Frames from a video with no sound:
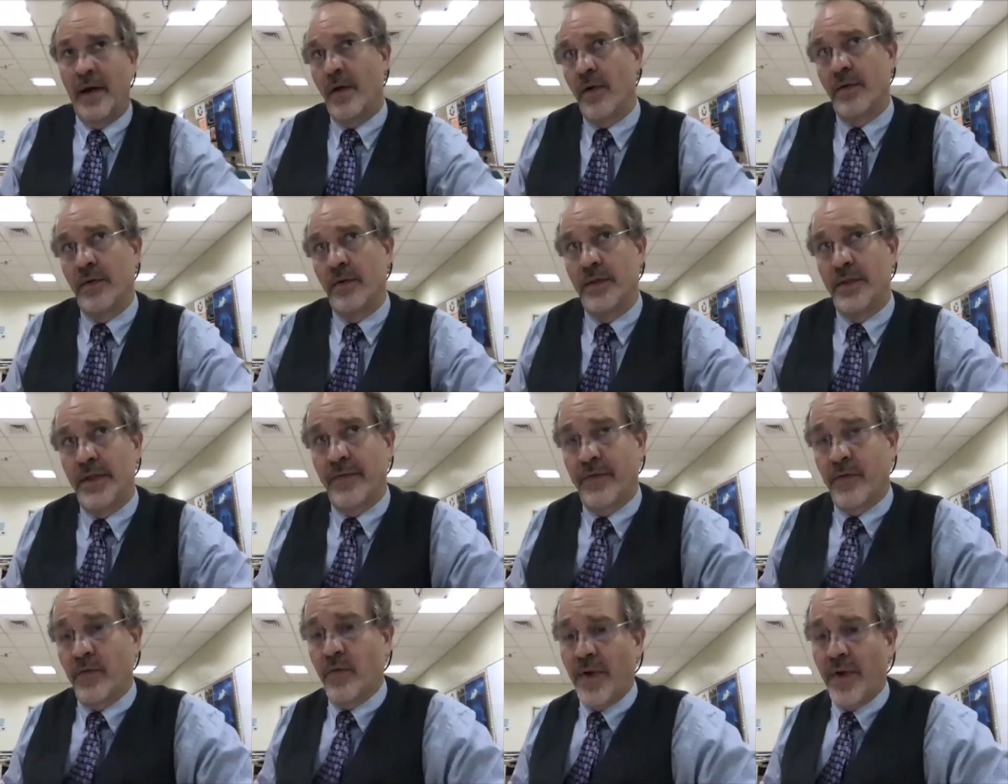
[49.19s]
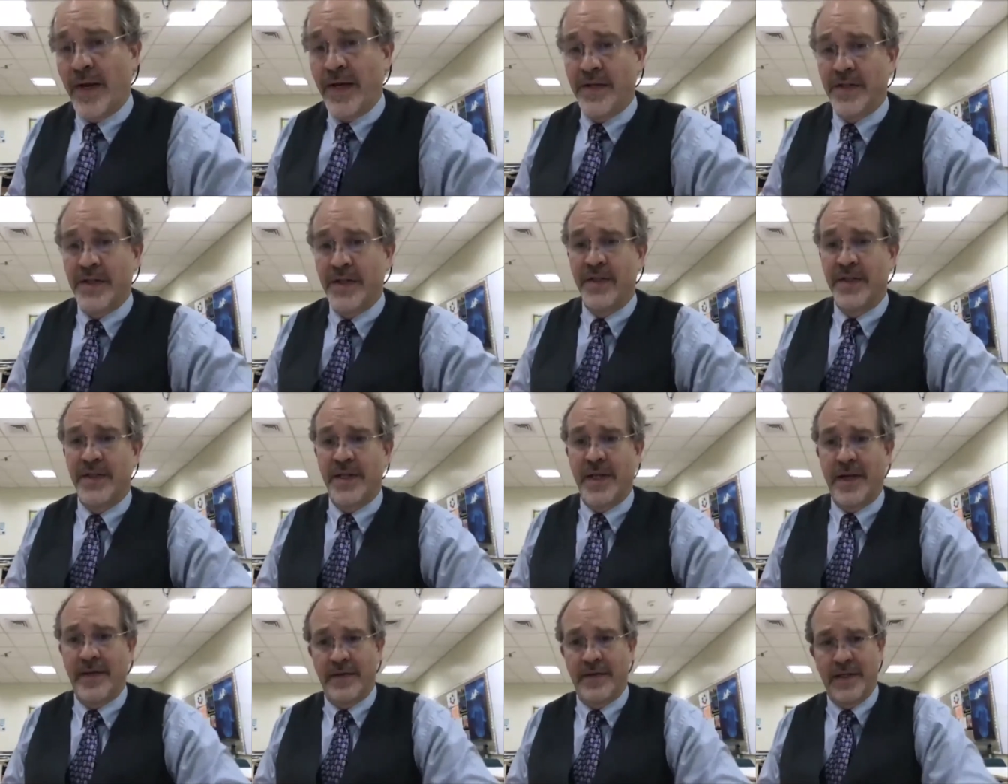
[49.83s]
different races,
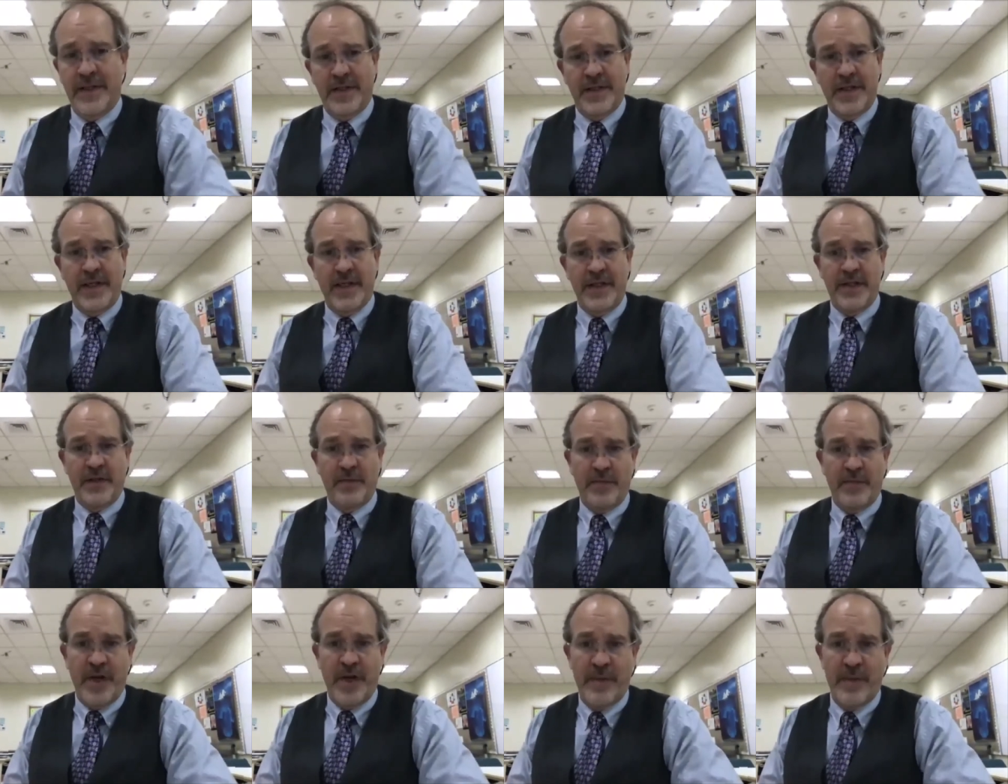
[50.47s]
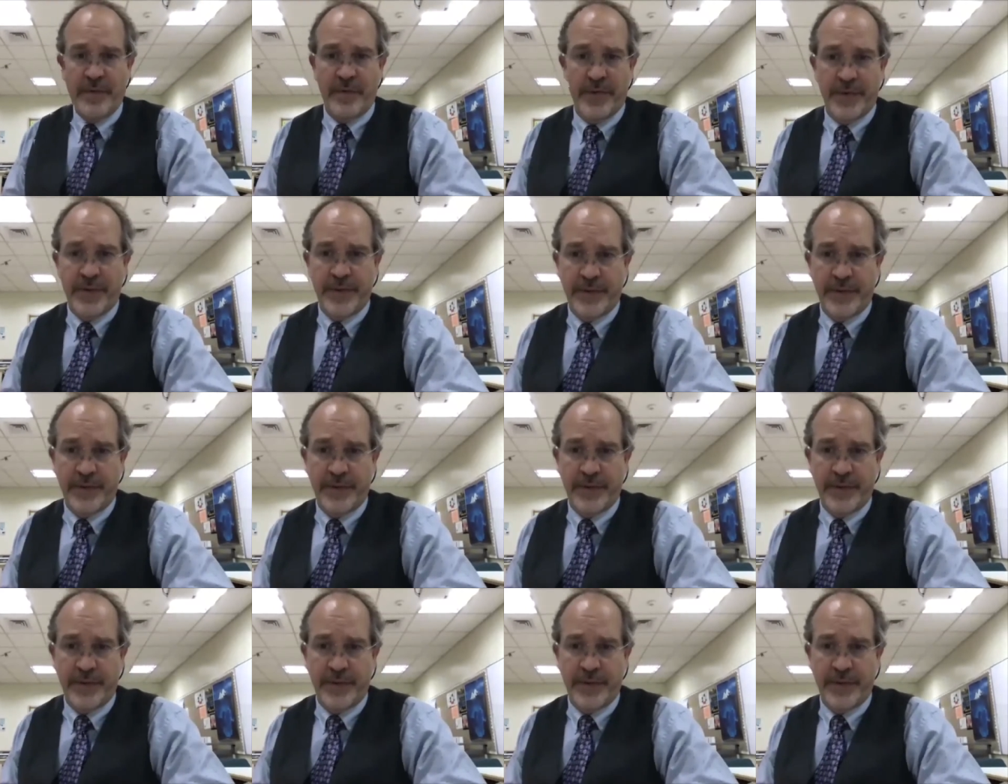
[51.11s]
ethnicities, and peoples.